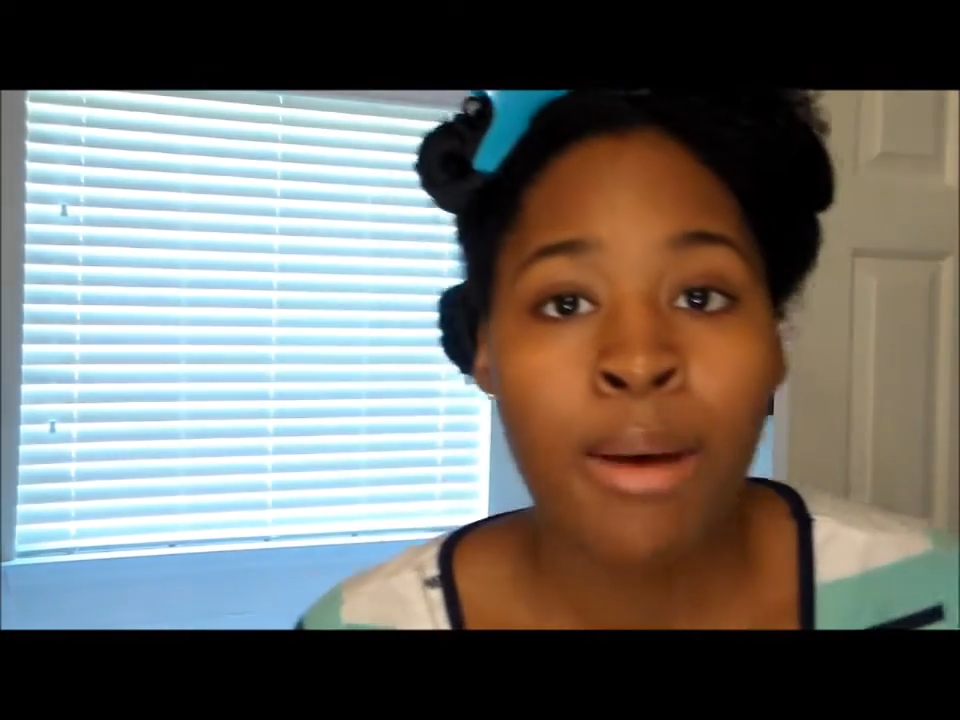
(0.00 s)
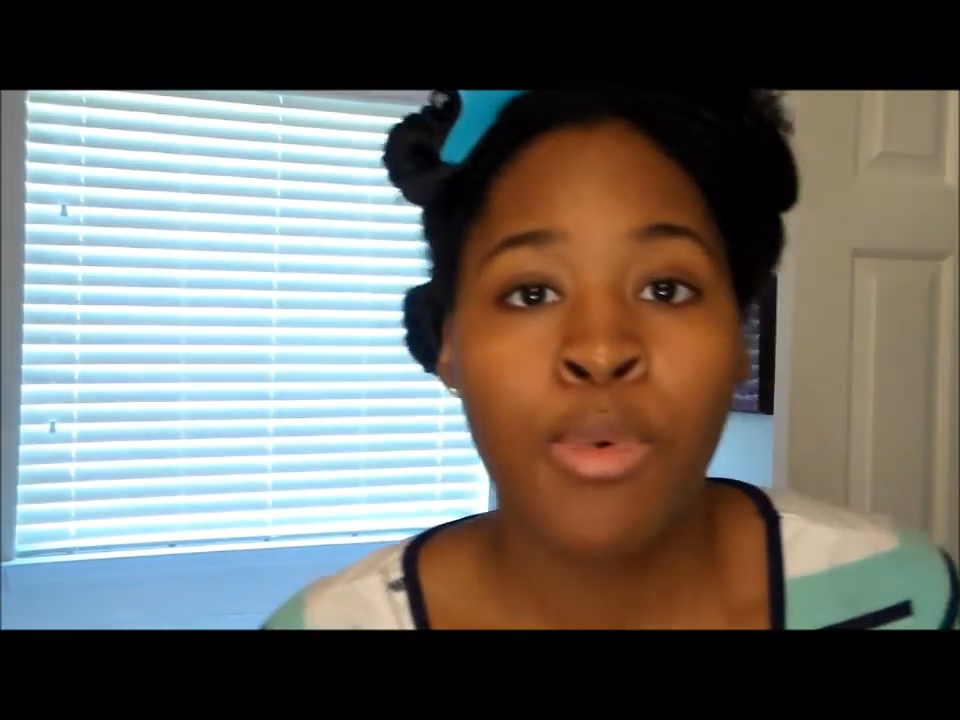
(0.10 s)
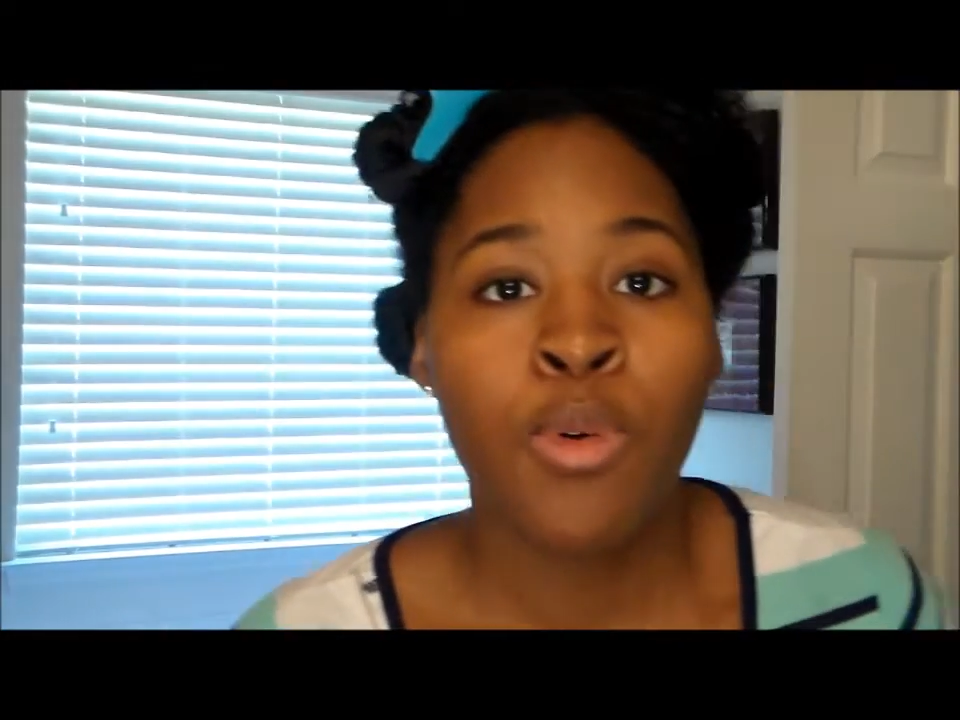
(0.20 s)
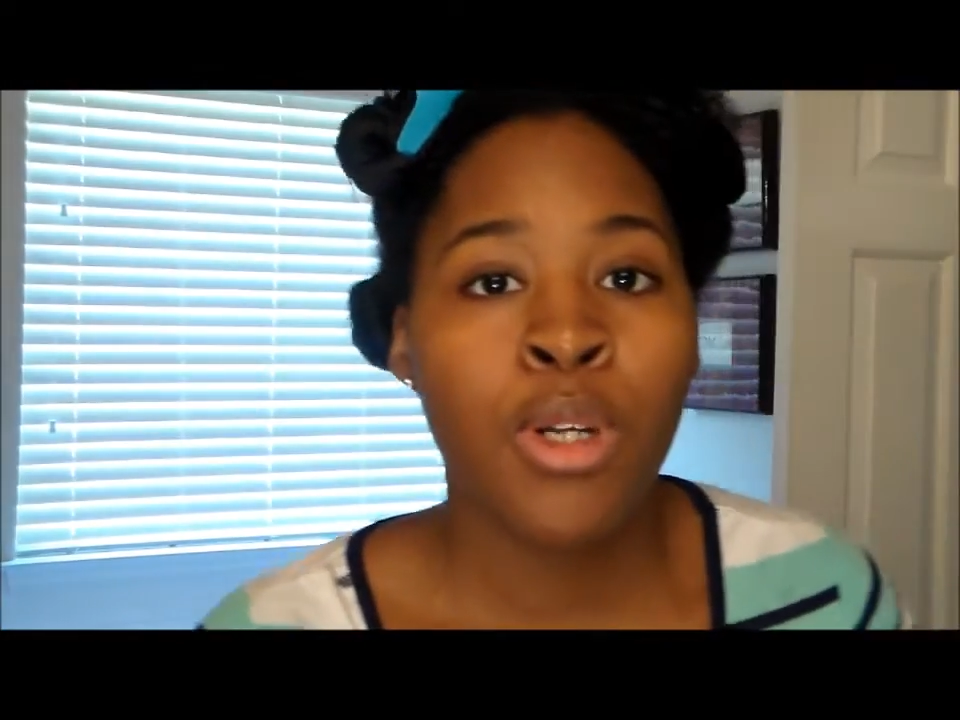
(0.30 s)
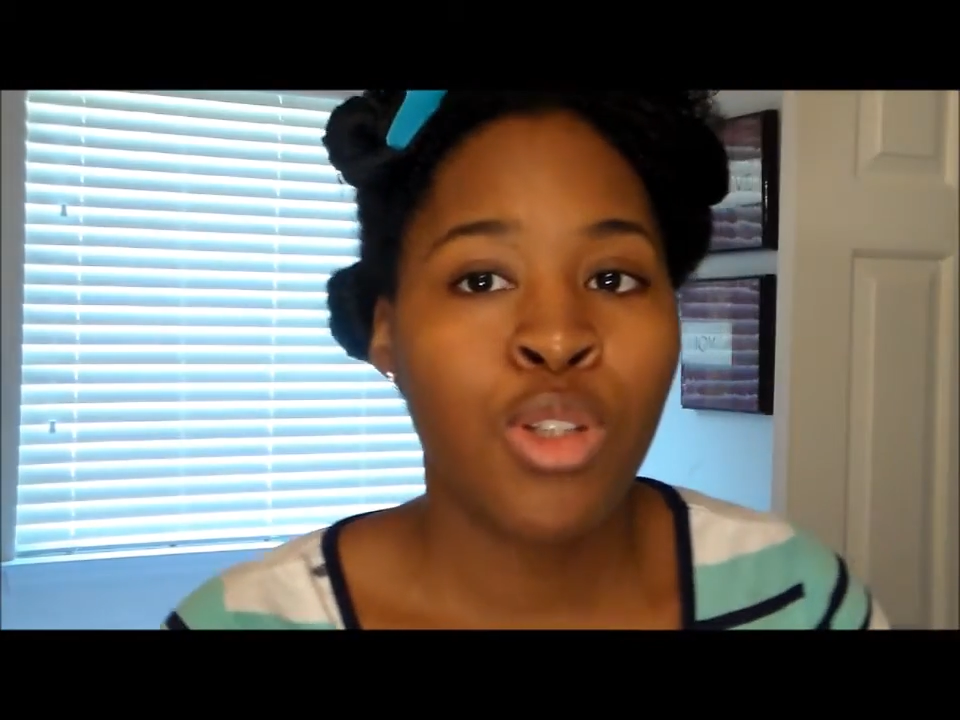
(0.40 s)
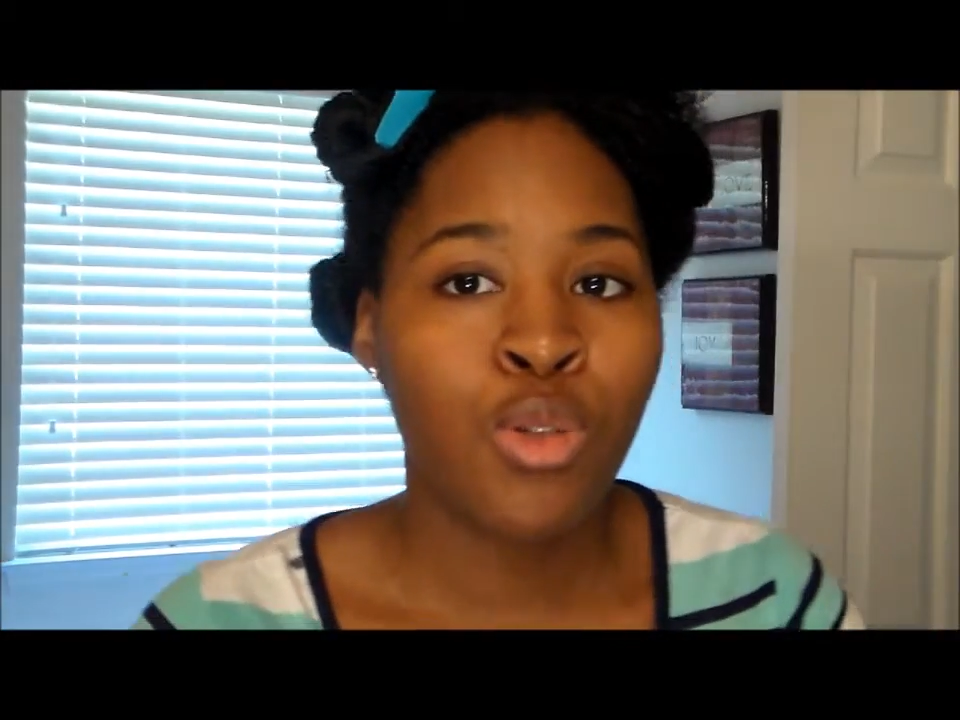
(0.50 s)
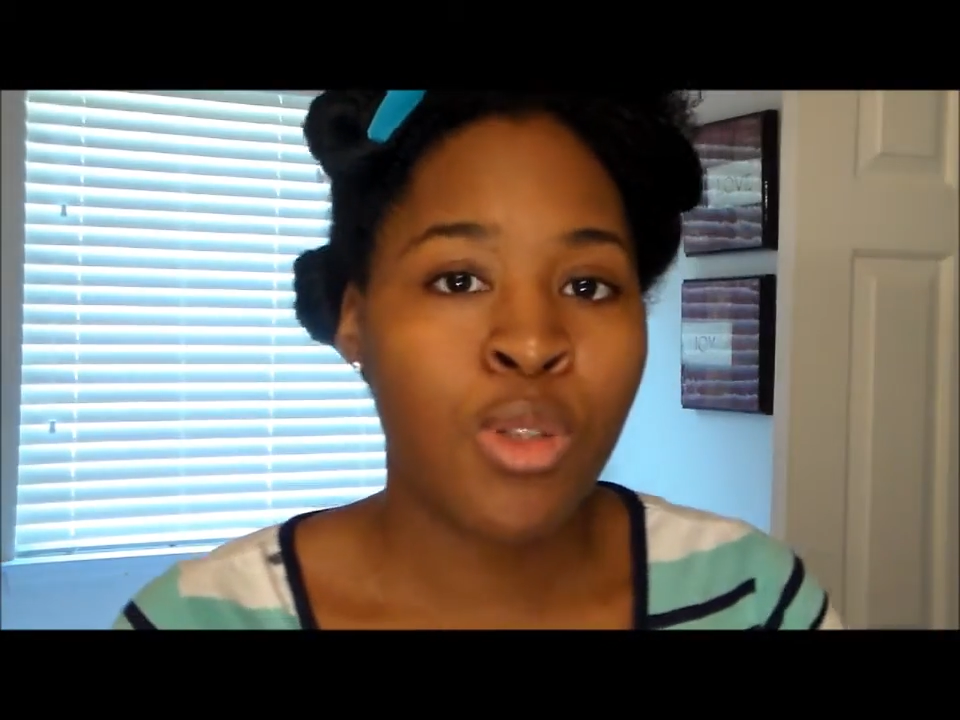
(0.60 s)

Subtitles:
I'm going to